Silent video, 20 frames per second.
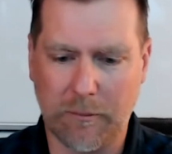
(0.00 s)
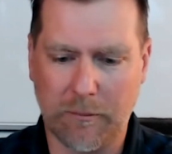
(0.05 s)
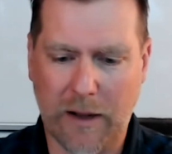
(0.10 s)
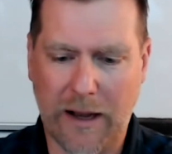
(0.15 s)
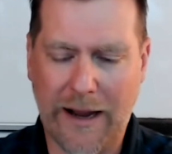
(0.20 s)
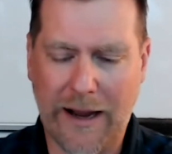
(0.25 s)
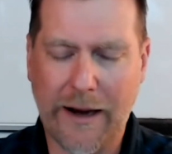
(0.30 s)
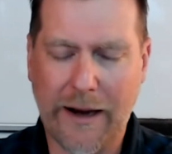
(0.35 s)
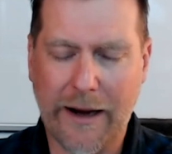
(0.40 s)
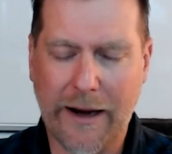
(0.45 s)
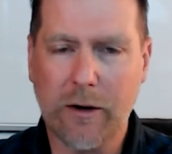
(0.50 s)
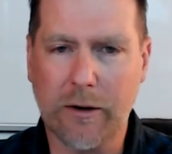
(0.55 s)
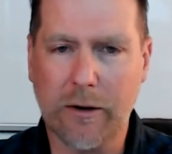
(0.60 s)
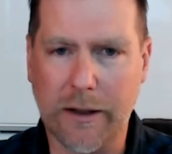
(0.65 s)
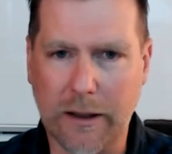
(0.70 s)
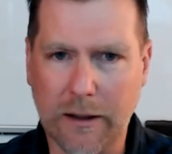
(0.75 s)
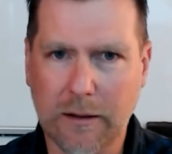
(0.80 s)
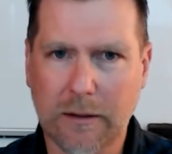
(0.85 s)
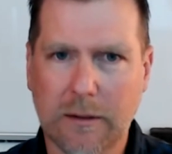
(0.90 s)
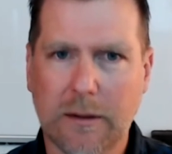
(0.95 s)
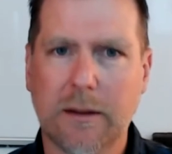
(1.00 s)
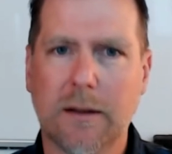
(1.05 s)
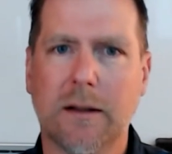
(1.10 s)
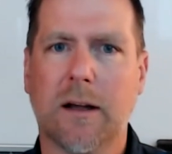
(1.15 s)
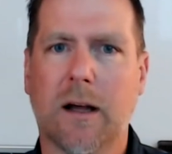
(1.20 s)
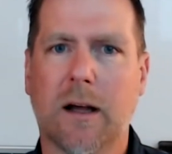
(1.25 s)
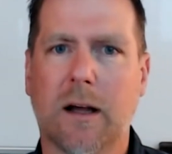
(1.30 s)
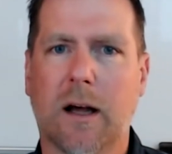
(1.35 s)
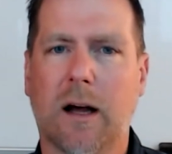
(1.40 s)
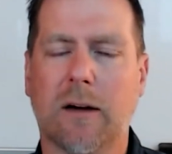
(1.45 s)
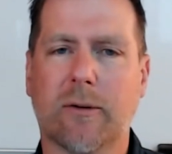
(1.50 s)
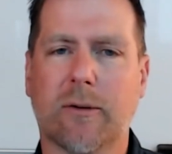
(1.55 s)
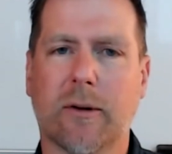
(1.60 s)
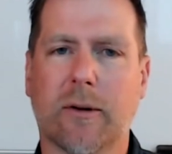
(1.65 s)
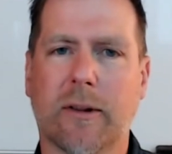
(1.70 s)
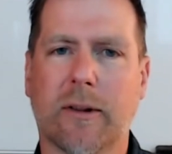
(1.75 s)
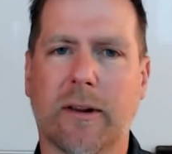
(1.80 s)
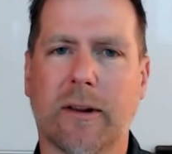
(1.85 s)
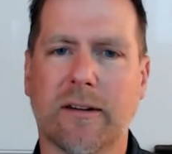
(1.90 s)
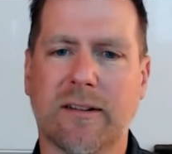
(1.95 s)
hiring for
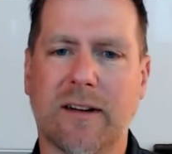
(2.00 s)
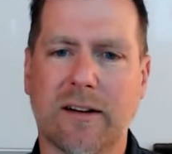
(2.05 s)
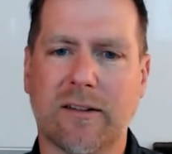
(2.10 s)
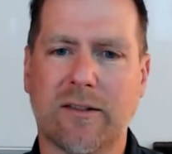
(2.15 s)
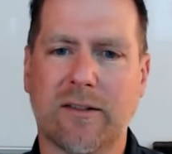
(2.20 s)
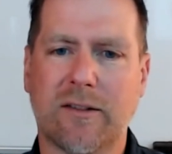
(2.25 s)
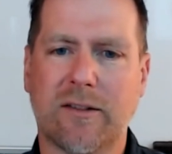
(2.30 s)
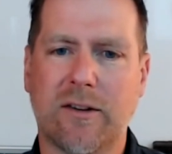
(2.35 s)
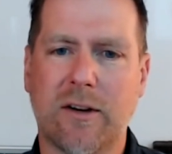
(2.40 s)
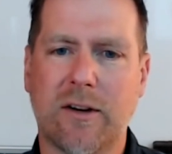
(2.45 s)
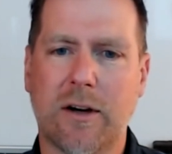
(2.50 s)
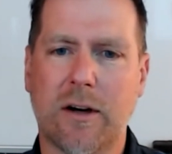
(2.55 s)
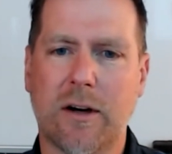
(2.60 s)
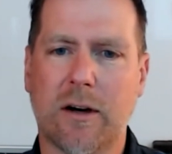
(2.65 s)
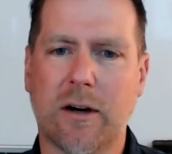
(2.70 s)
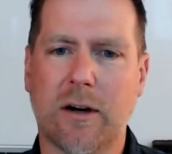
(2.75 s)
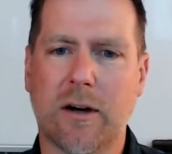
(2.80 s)
this next year.